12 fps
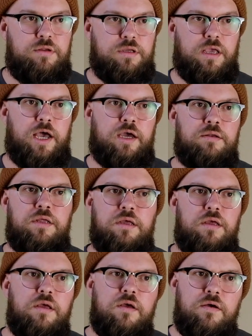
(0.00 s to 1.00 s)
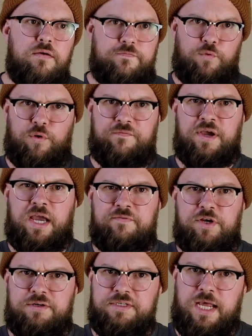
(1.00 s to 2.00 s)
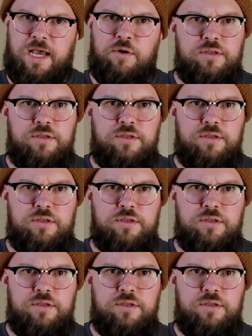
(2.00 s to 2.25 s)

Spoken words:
God, 4 or 5 years now.